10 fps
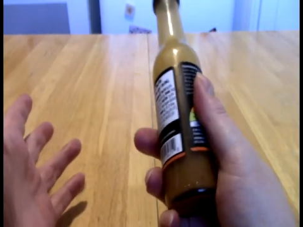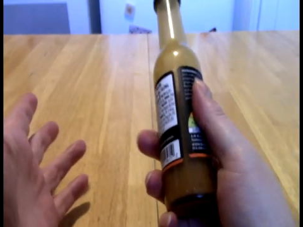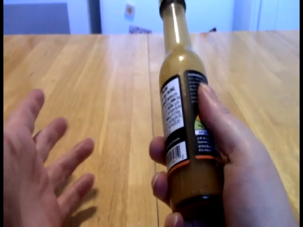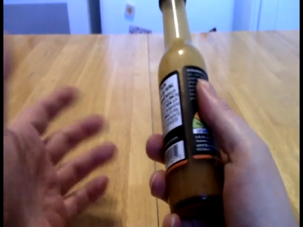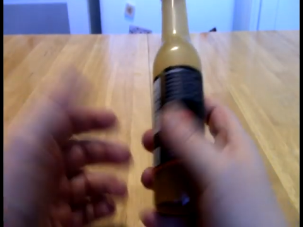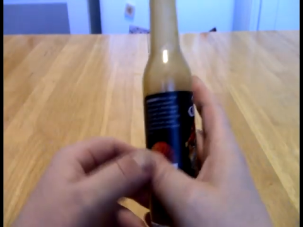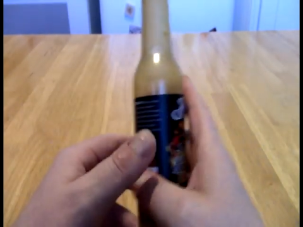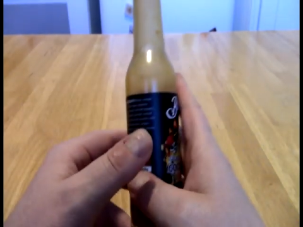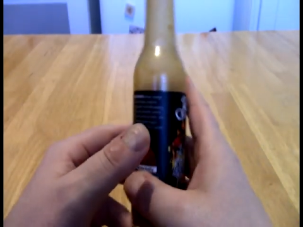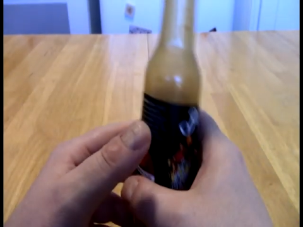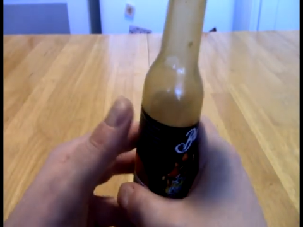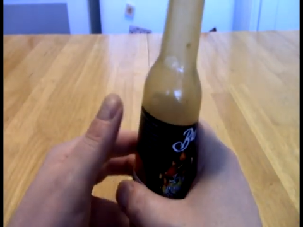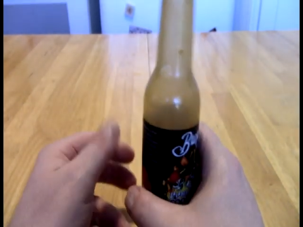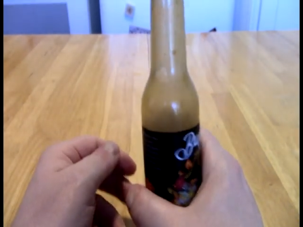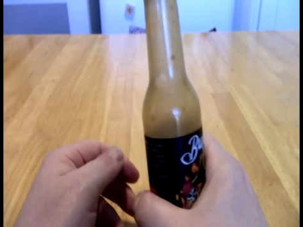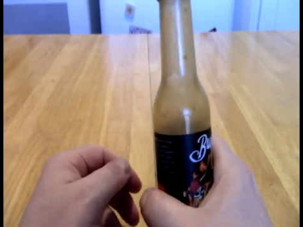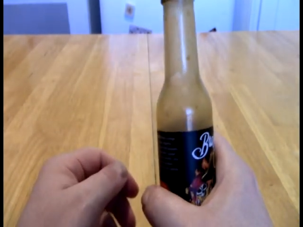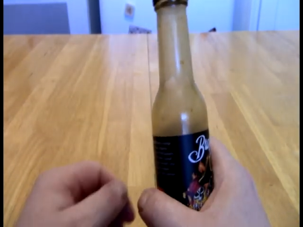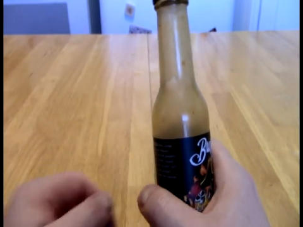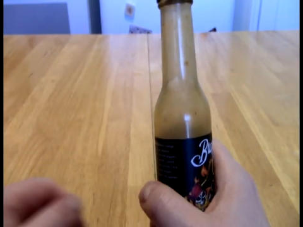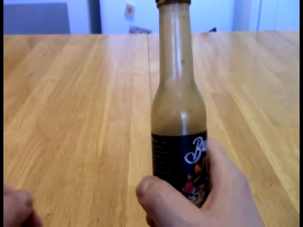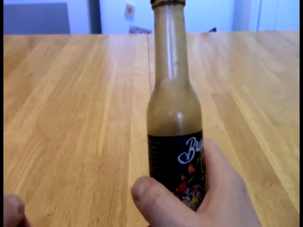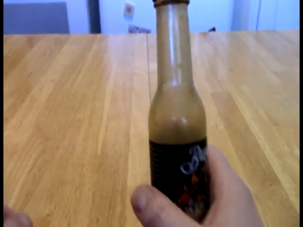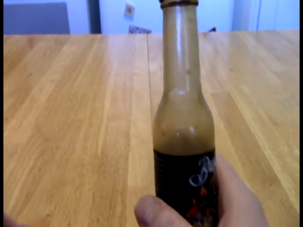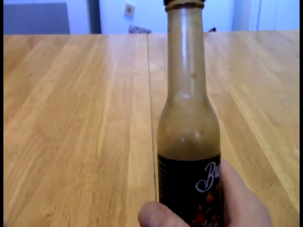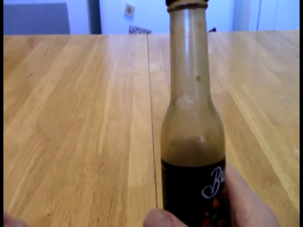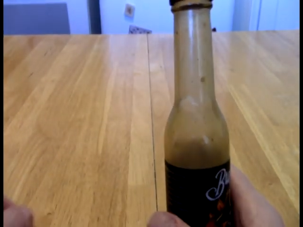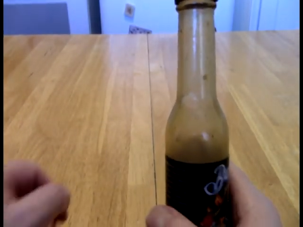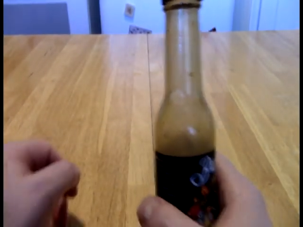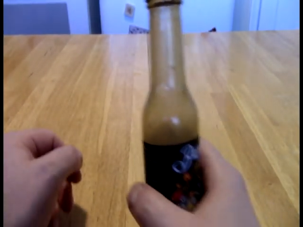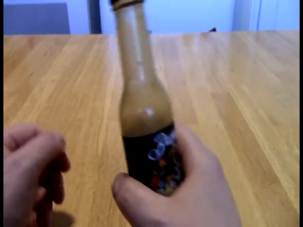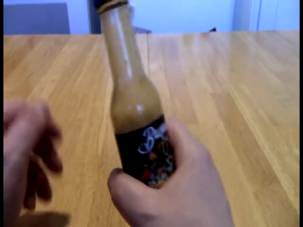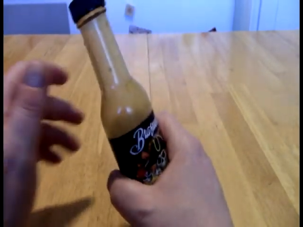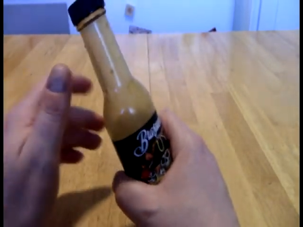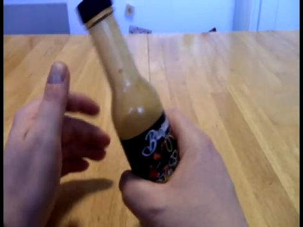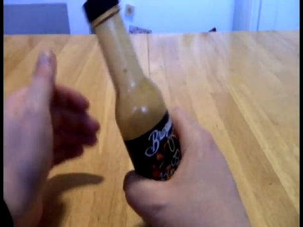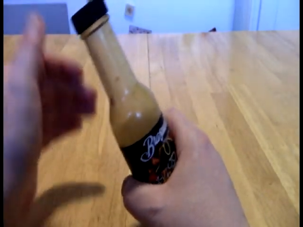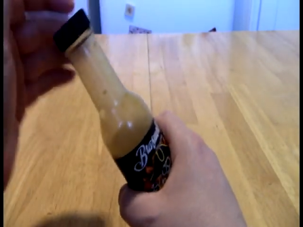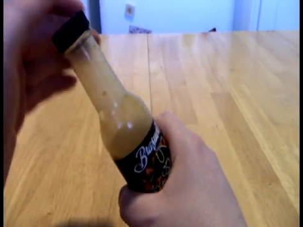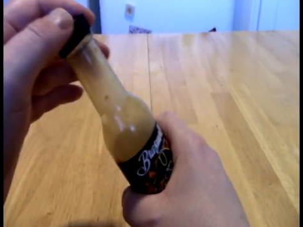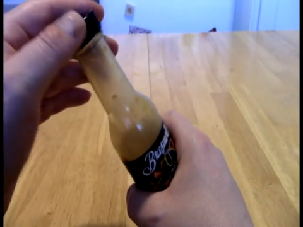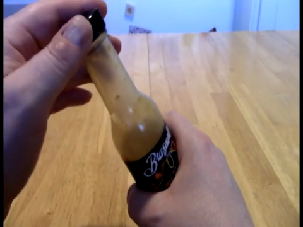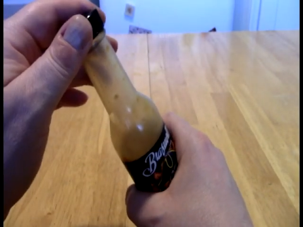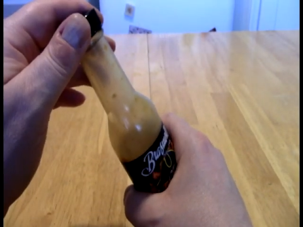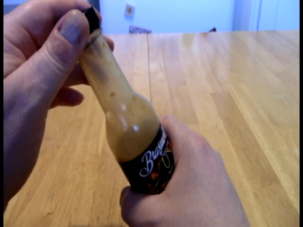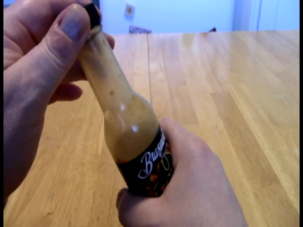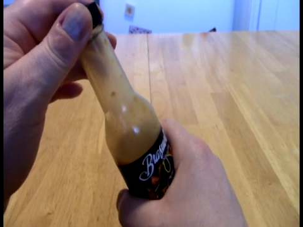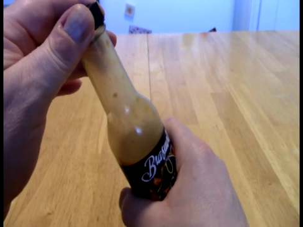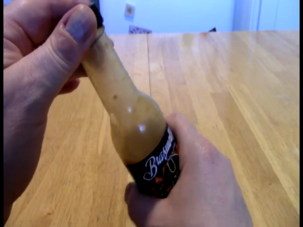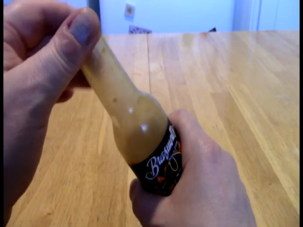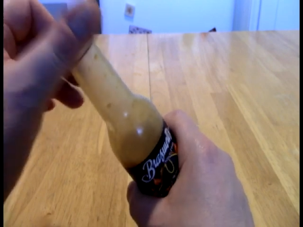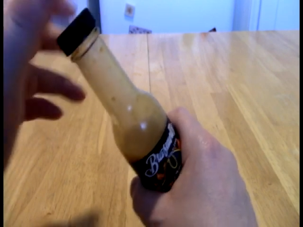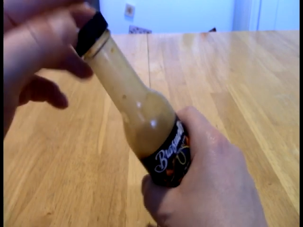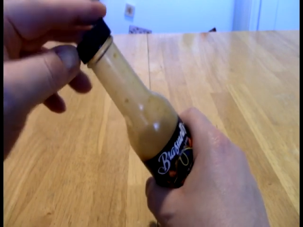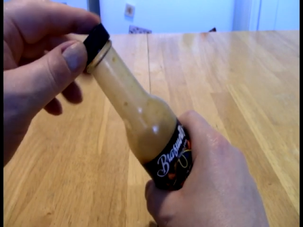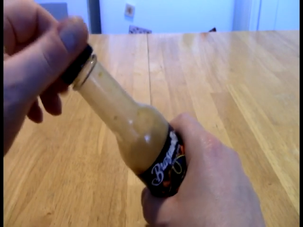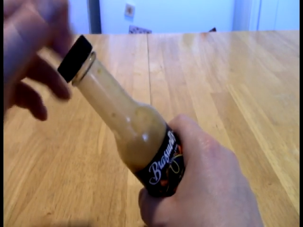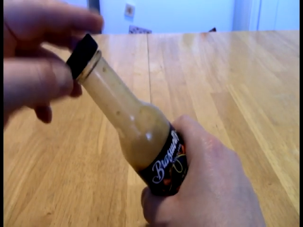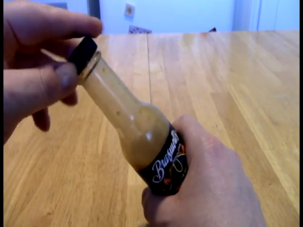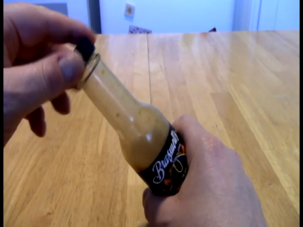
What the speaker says: No face is visible, so there are no lips to read.